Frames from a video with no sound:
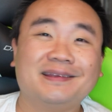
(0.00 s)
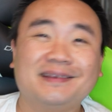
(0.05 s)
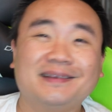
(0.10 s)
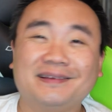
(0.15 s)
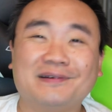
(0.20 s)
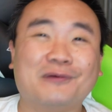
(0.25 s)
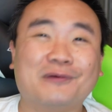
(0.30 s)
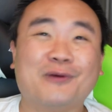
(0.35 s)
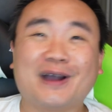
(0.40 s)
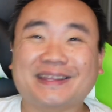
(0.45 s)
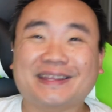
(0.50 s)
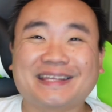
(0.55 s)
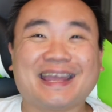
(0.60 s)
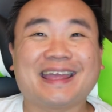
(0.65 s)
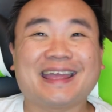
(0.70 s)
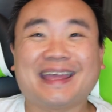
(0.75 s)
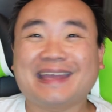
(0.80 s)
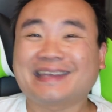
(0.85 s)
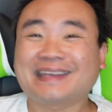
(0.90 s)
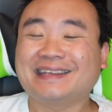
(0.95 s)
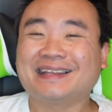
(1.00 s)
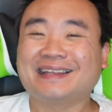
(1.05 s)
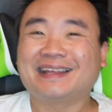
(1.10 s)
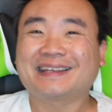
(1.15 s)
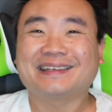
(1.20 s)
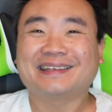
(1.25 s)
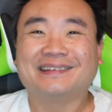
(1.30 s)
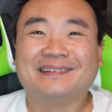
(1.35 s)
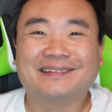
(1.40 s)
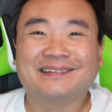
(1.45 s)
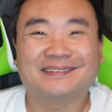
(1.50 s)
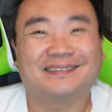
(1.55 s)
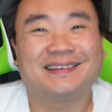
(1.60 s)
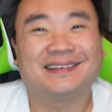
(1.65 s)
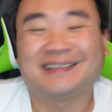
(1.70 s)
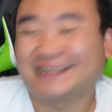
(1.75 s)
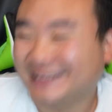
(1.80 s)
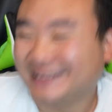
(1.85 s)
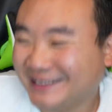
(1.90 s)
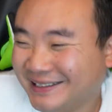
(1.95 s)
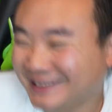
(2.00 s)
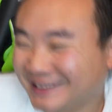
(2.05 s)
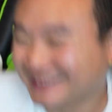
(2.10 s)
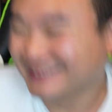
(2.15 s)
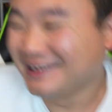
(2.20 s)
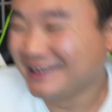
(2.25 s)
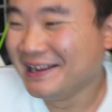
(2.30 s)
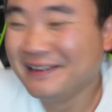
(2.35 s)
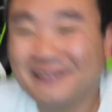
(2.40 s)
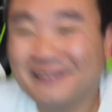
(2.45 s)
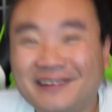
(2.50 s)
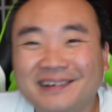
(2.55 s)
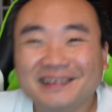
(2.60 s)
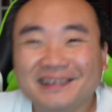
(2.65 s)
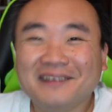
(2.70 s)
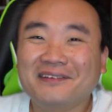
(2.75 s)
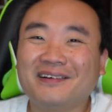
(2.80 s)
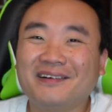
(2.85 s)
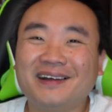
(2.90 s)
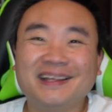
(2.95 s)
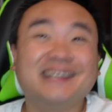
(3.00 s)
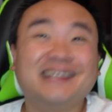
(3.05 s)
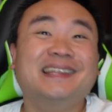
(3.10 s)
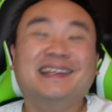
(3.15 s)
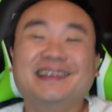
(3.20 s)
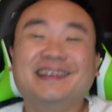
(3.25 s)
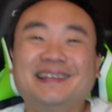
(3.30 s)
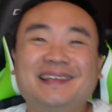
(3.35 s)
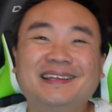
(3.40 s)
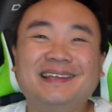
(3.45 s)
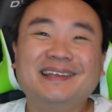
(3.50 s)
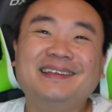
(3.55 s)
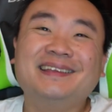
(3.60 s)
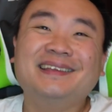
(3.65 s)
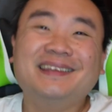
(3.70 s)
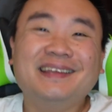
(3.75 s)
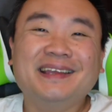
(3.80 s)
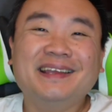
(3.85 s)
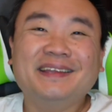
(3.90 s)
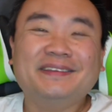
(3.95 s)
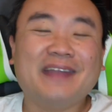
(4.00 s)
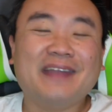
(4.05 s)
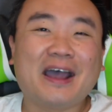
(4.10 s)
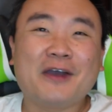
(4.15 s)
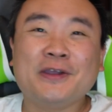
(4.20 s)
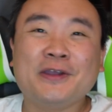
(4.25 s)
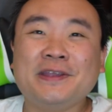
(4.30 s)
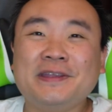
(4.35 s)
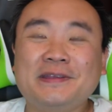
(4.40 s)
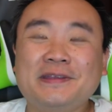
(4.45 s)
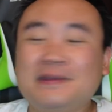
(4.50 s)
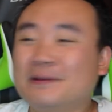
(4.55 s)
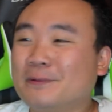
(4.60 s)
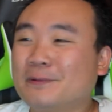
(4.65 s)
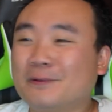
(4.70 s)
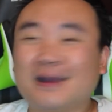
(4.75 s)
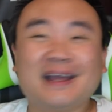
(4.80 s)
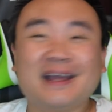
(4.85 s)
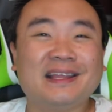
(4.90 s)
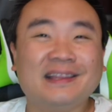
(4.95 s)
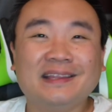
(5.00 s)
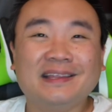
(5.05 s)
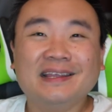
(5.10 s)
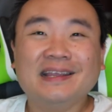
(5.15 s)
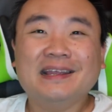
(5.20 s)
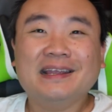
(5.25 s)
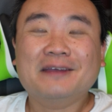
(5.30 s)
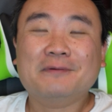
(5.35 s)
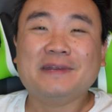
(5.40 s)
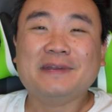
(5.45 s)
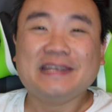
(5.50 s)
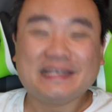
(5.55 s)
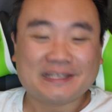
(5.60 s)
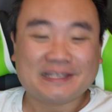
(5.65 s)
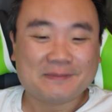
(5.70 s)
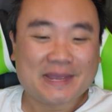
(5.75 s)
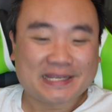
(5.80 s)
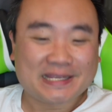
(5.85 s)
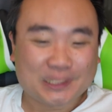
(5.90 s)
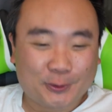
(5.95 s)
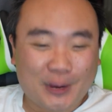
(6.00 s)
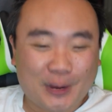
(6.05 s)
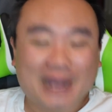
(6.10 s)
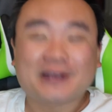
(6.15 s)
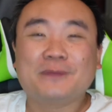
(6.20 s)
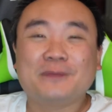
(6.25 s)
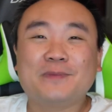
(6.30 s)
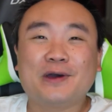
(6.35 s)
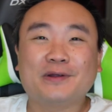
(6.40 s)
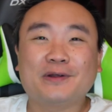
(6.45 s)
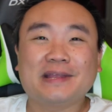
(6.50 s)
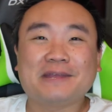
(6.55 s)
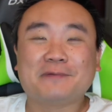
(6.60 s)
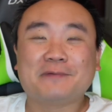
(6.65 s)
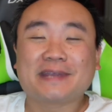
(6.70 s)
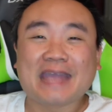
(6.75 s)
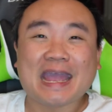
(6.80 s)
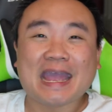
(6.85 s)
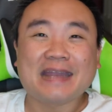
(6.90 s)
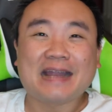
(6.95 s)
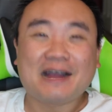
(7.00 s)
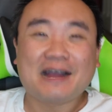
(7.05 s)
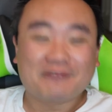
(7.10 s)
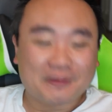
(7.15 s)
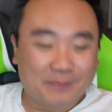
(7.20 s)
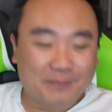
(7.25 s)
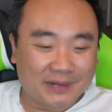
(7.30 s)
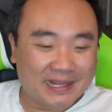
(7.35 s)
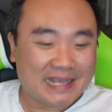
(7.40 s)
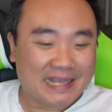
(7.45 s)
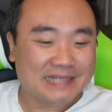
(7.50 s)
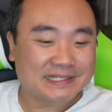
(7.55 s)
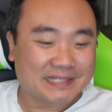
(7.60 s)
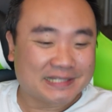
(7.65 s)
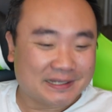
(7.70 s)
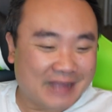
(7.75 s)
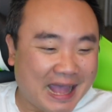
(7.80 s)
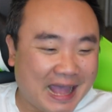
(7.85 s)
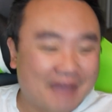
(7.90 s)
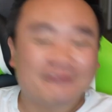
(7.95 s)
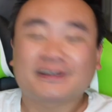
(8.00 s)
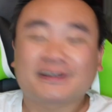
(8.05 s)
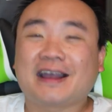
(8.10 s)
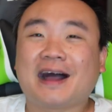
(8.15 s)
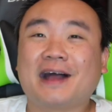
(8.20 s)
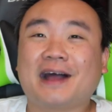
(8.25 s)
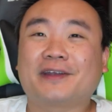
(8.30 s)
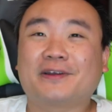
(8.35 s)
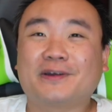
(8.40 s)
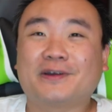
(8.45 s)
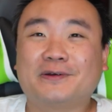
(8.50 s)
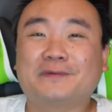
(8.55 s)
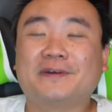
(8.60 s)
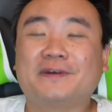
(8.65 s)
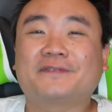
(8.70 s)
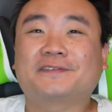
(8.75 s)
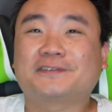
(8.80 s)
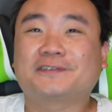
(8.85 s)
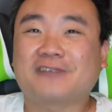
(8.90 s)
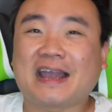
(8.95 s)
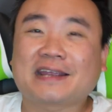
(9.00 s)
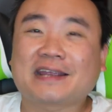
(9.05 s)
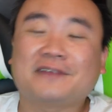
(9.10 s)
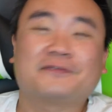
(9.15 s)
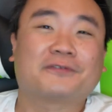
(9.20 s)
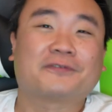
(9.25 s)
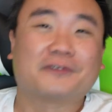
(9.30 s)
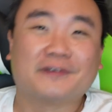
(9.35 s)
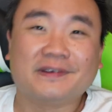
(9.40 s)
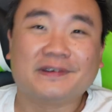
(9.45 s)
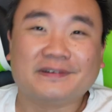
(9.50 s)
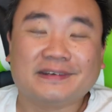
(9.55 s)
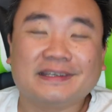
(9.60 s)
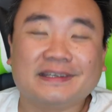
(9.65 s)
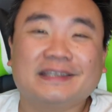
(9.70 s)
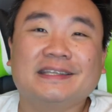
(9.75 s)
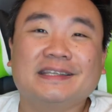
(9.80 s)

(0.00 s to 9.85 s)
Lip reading: What the heck? Like, what? No, what? We need to make the guacamole. We cannot replace the avocado with dragon fruit.